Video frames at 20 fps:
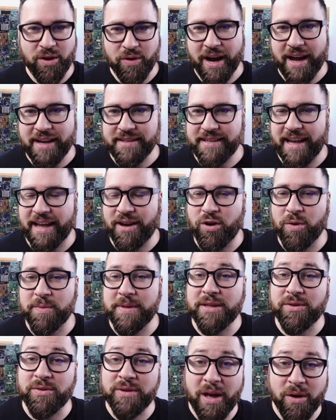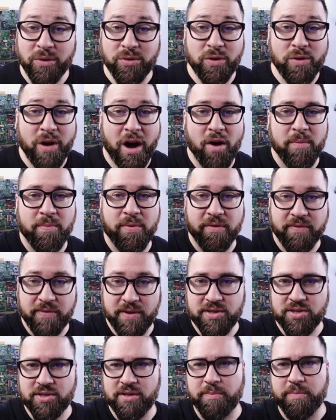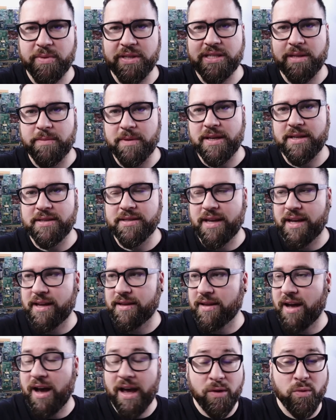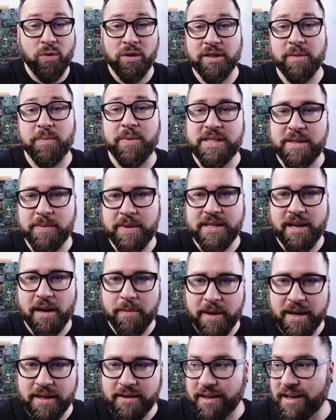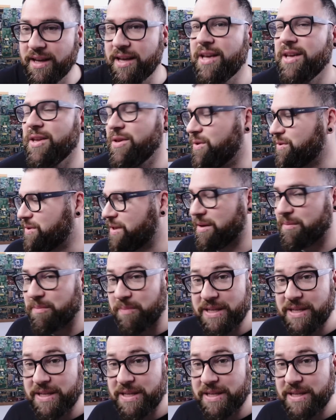So guys, I hope that you now know how professional PCBs and high quality PCBs are made using